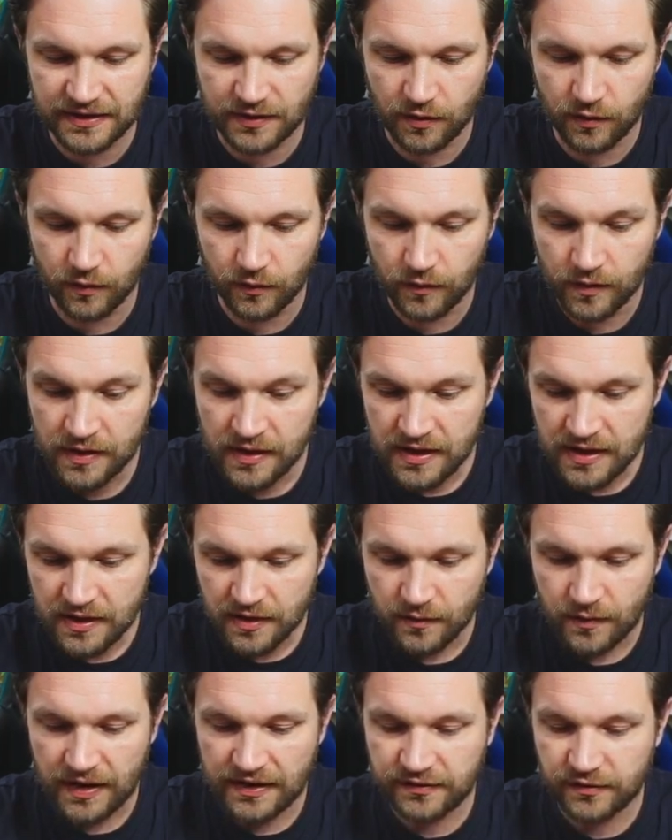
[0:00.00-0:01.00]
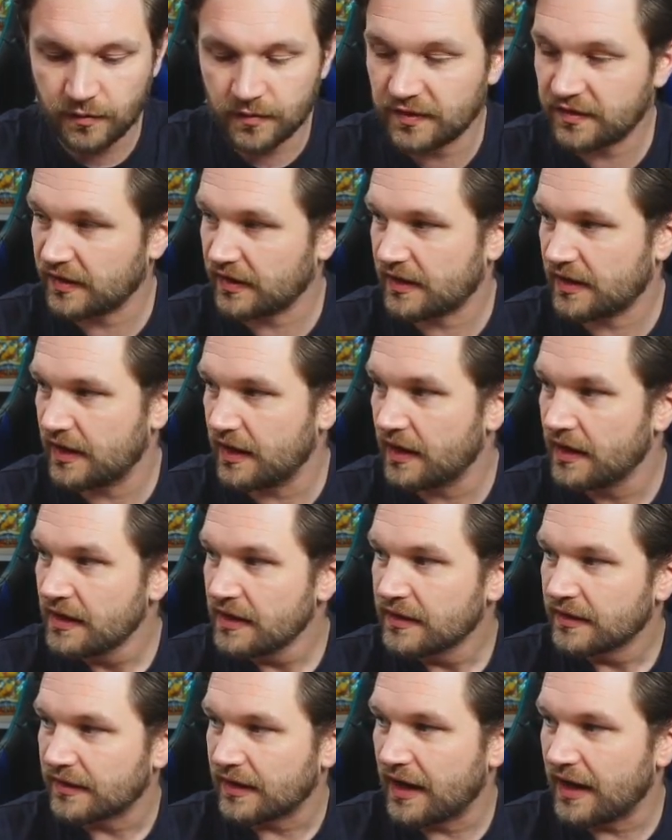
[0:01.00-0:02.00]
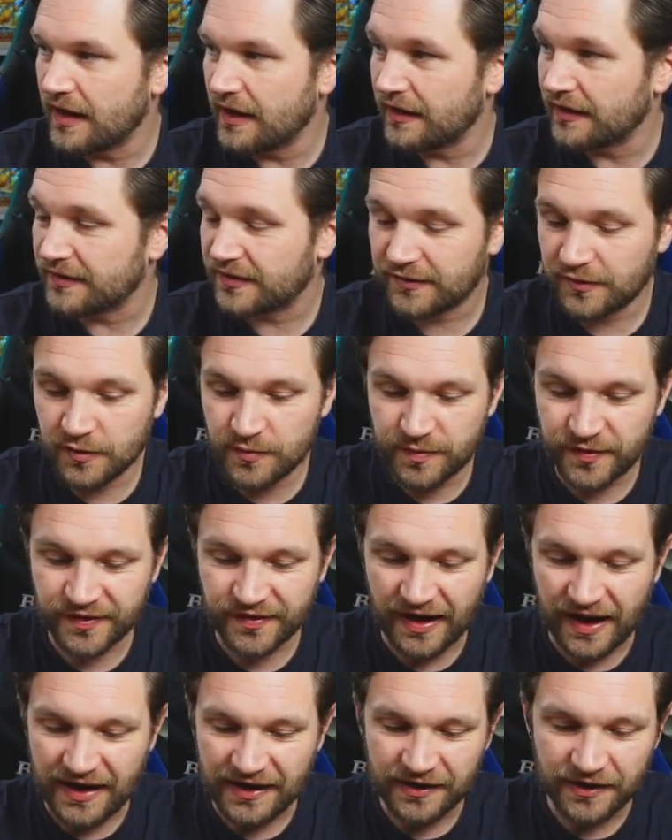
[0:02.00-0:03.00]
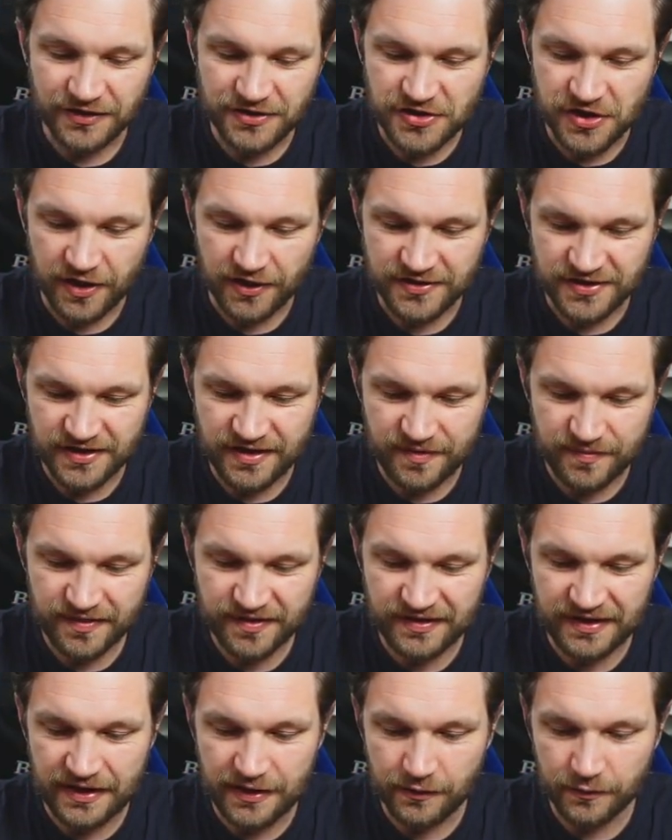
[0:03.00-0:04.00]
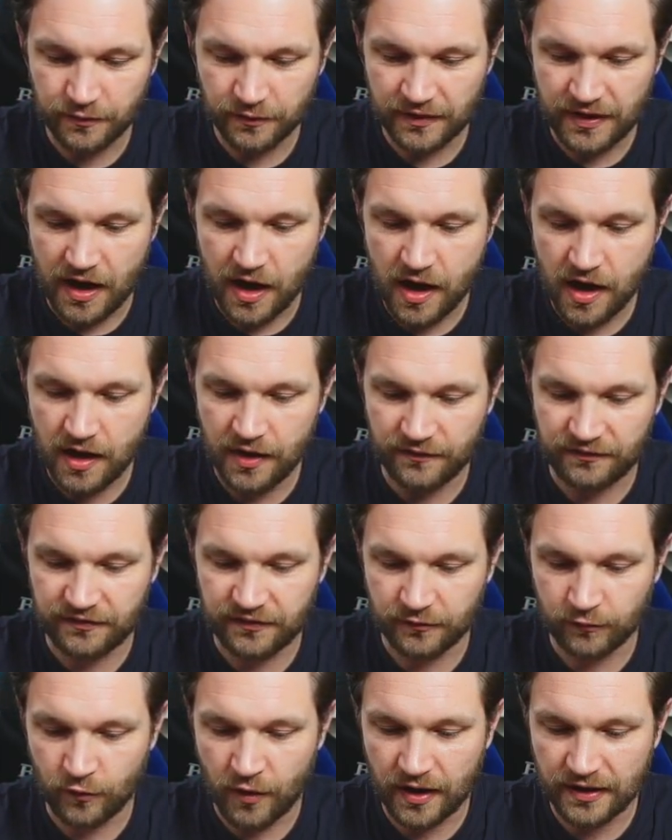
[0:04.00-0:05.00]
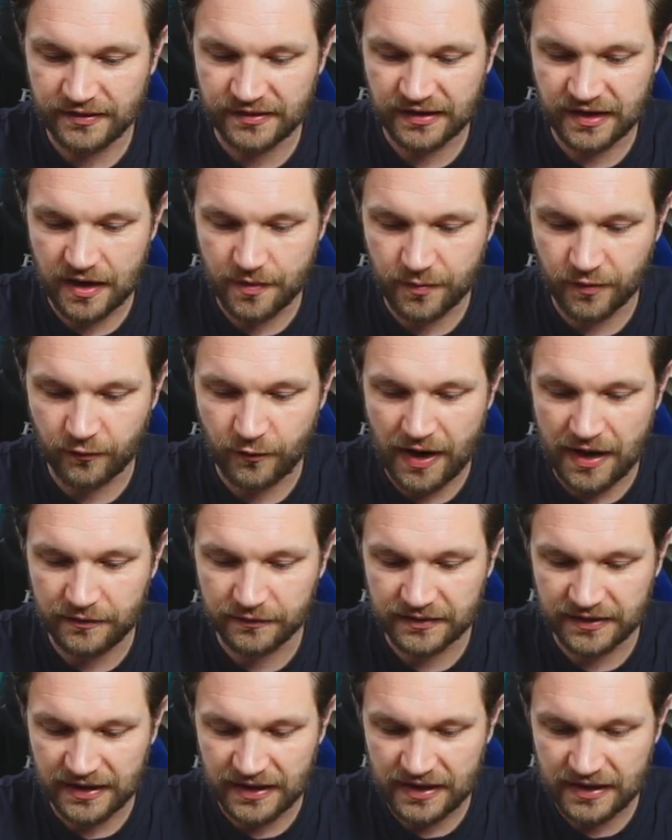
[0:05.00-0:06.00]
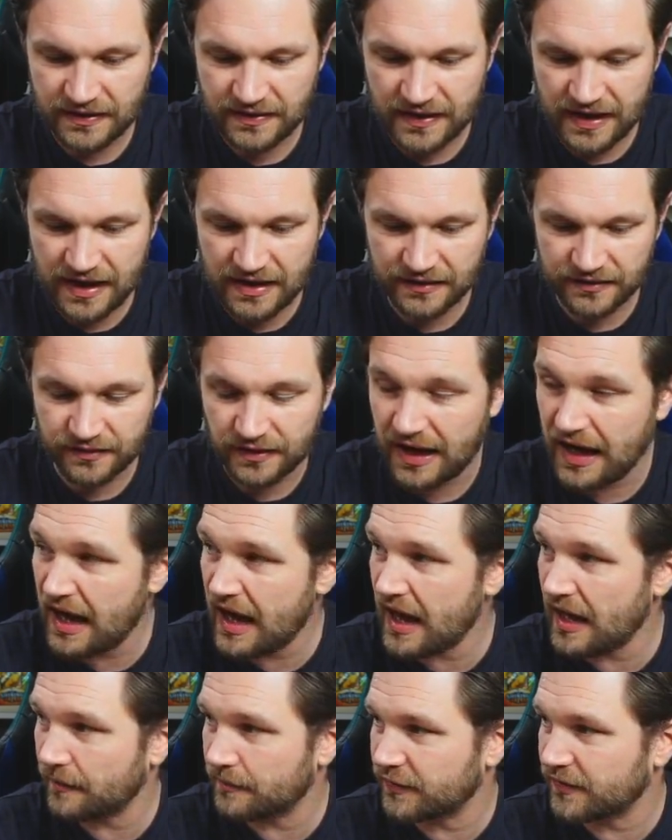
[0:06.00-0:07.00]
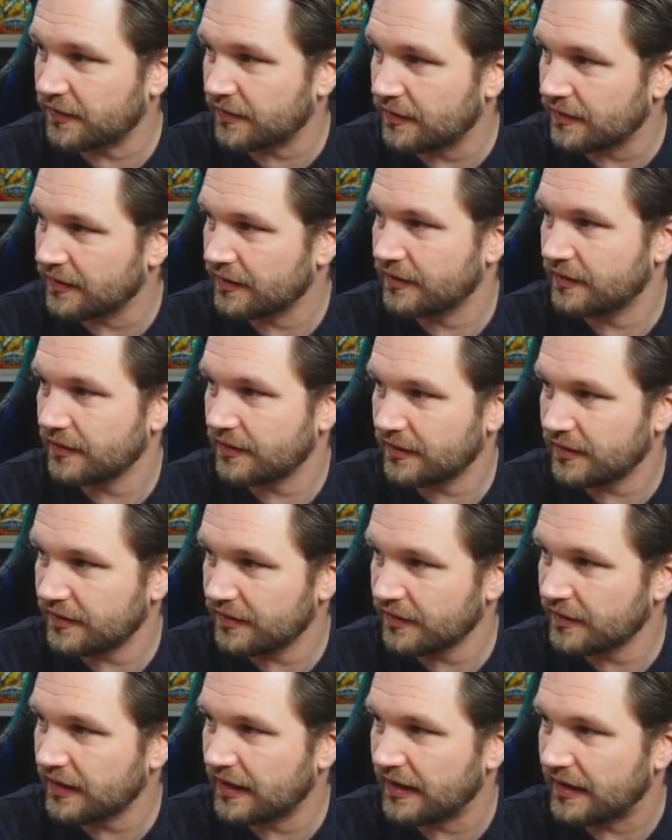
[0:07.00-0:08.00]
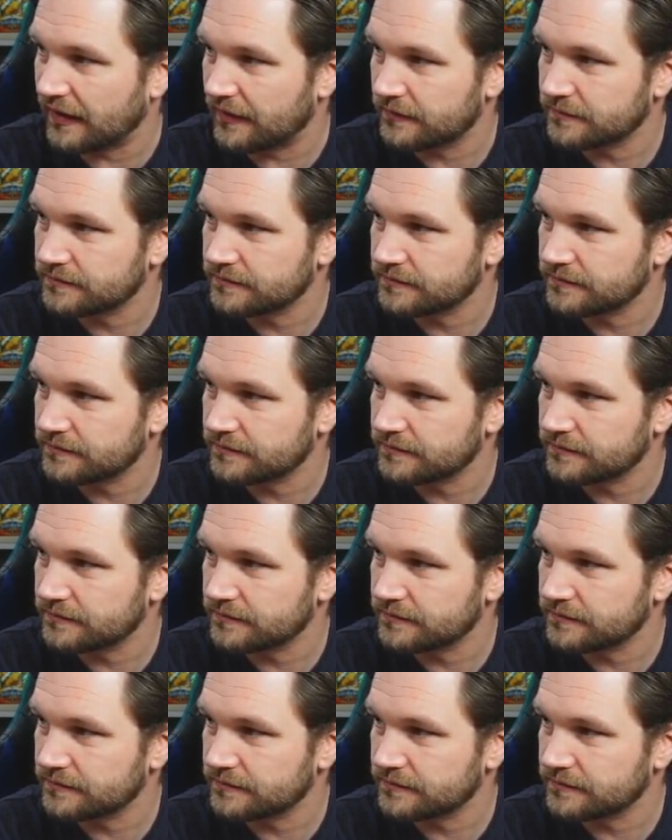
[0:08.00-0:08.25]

cool. The way it's almost like a Super Saiyan, like charging up, isn't it? And all the earth rising up around it. And that is absolutely... Look at it.